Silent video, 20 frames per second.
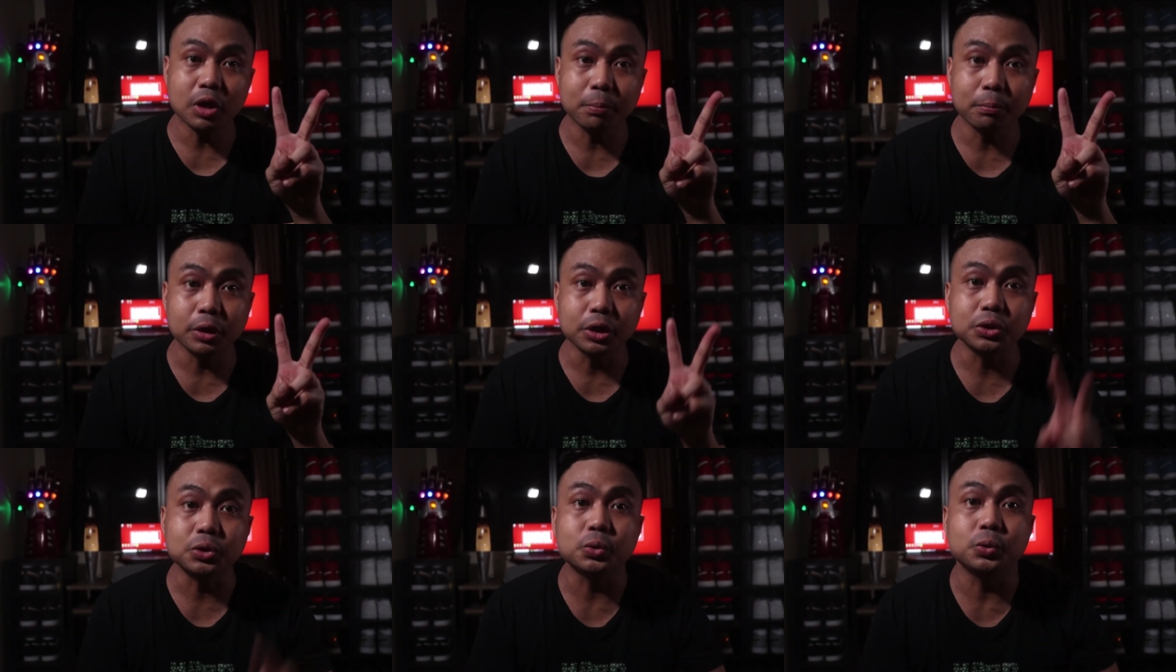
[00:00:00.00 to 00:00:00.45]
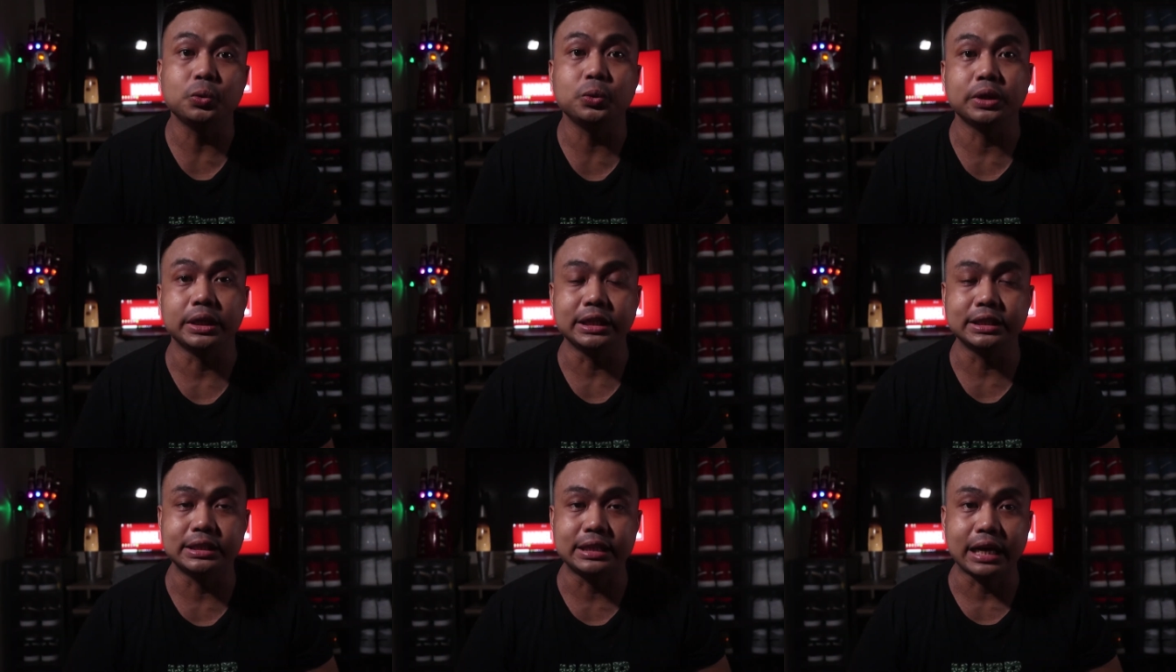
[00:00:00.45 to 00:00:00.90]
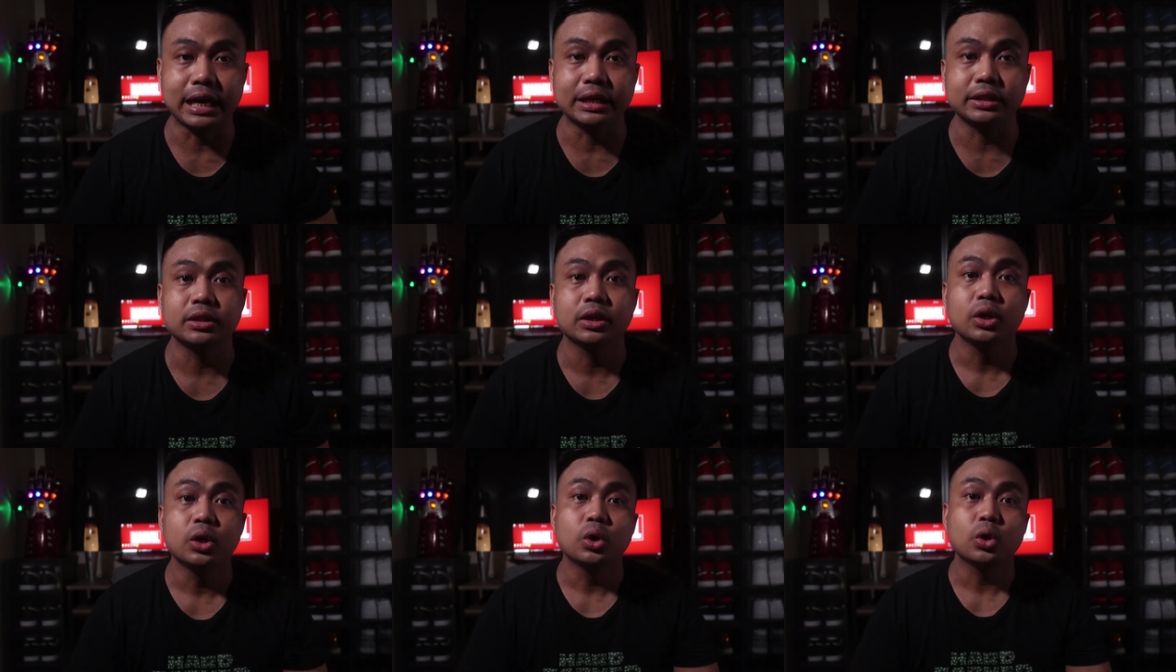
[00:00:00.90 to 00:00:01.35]
number 2 is
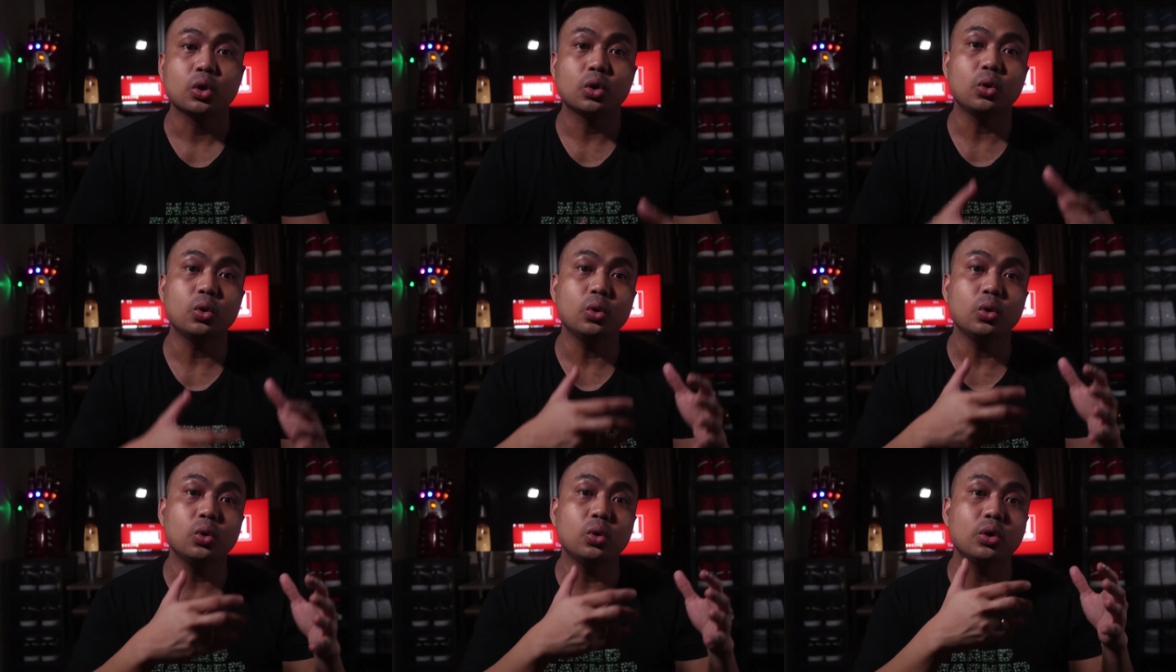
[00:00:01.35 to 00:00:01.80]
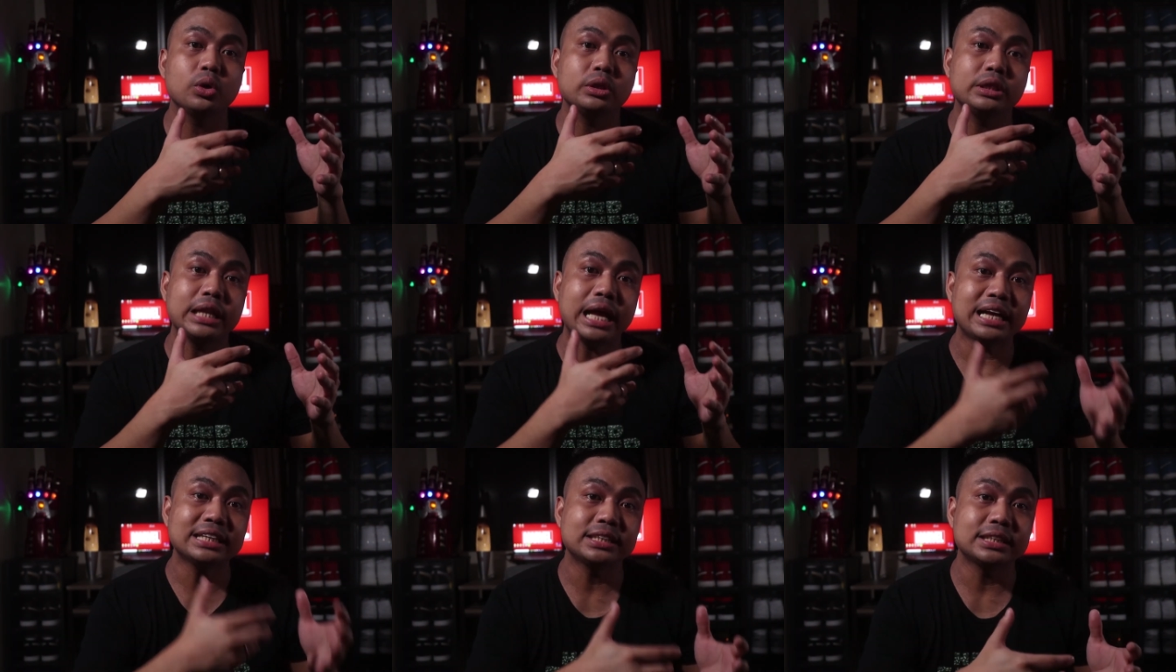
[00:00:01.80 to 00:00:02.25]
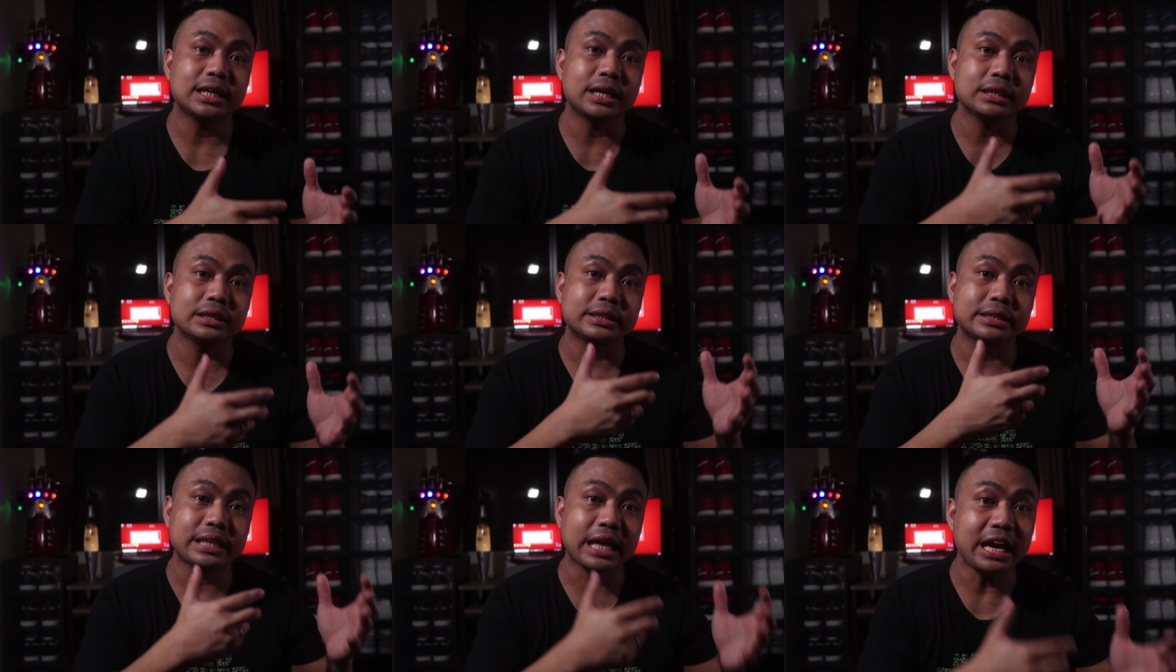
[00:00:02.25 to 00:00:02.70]
that kung
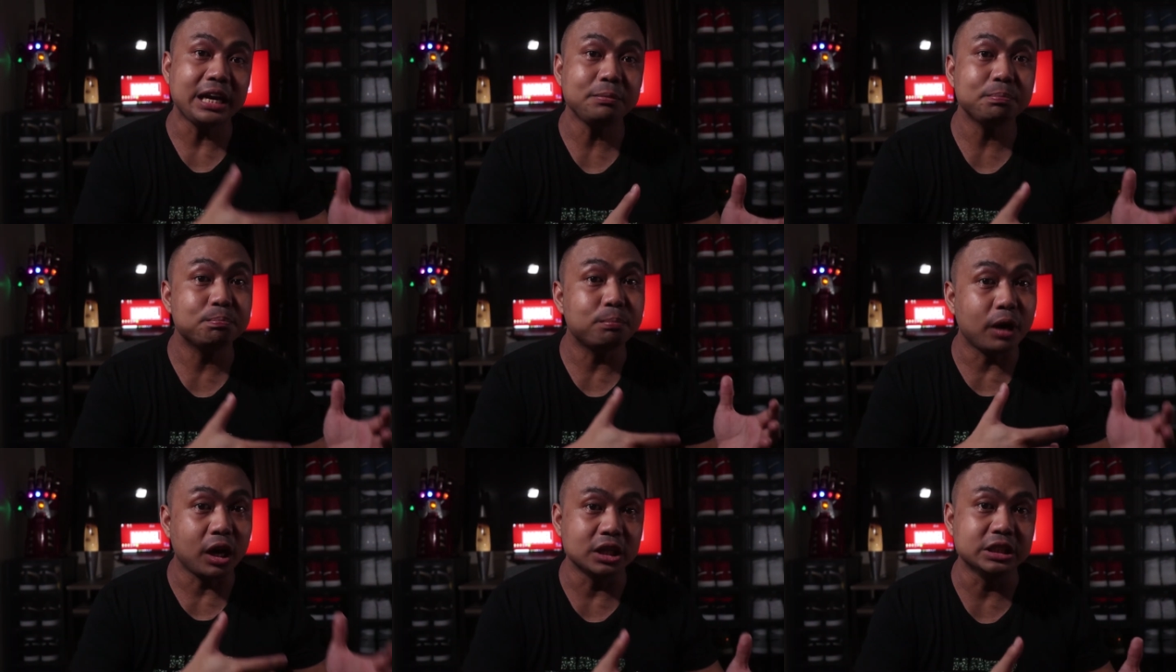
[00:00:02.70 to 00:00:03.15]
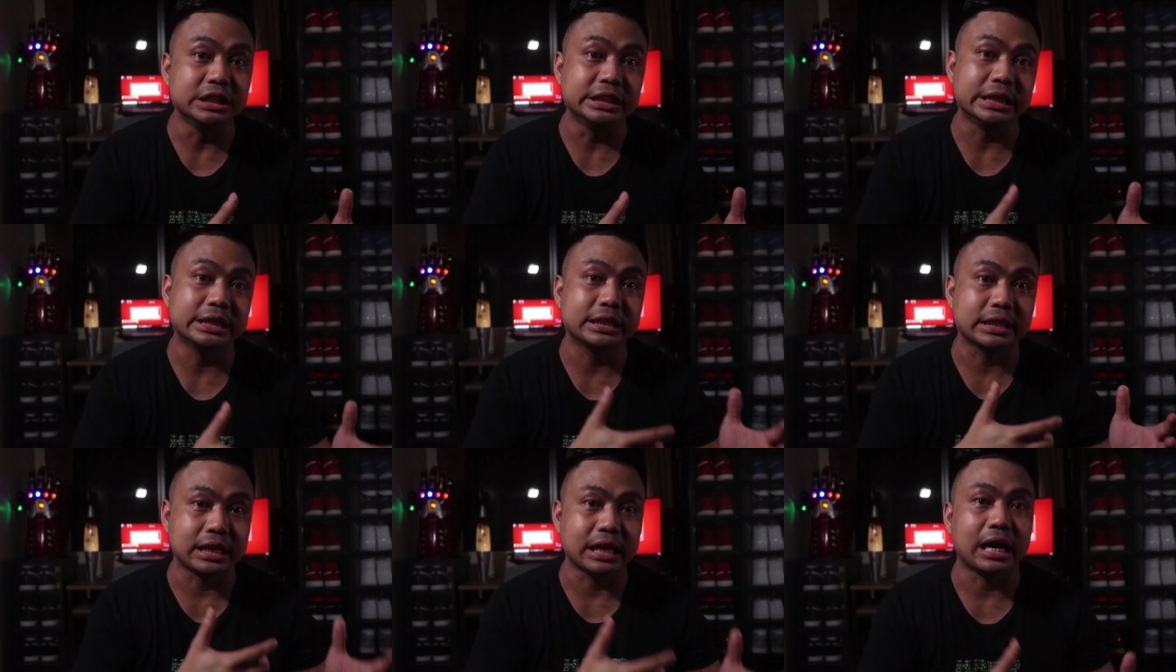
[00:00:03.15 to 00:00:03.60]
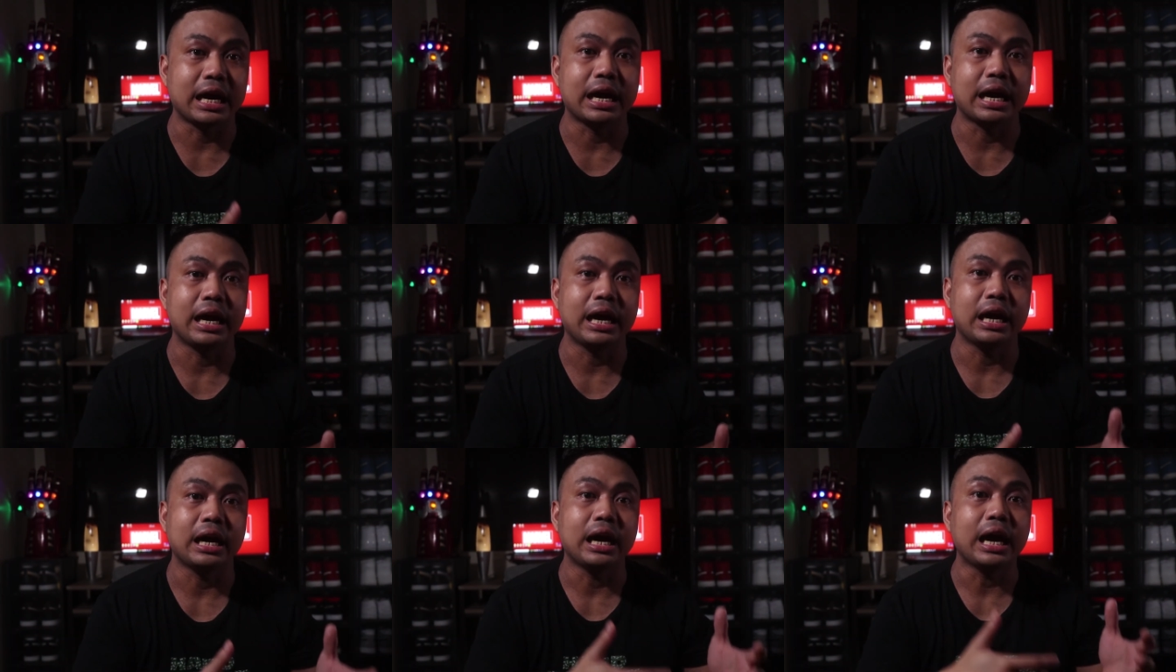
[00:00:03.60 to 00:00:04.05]
nasa tight budget
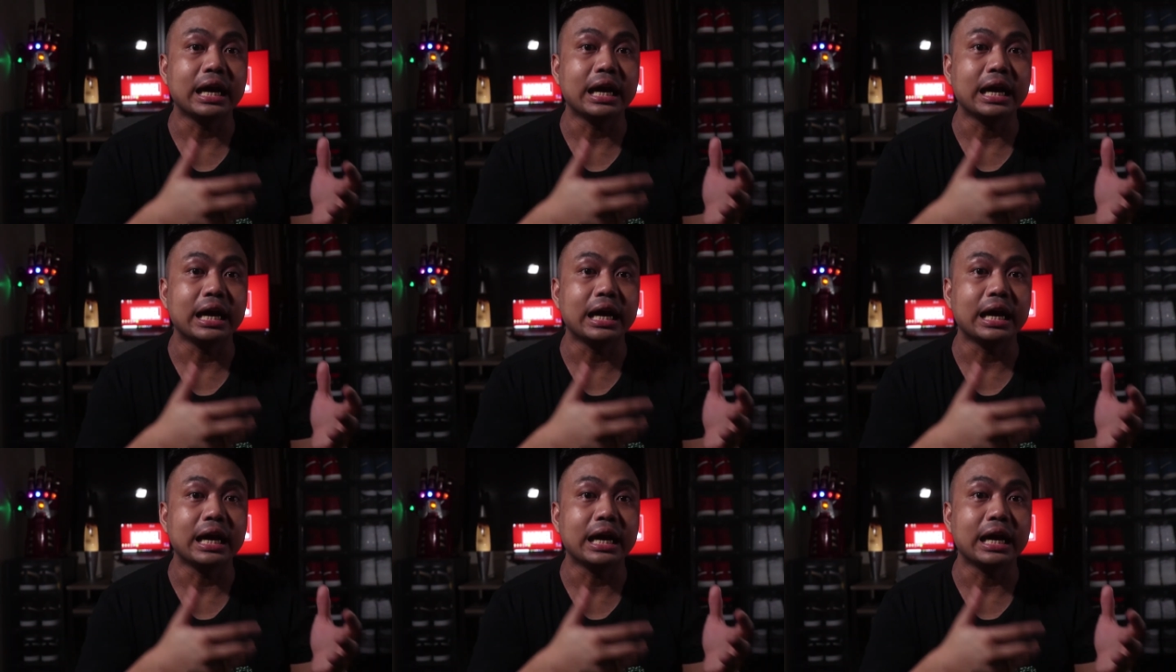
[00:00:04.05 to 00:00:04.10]
ka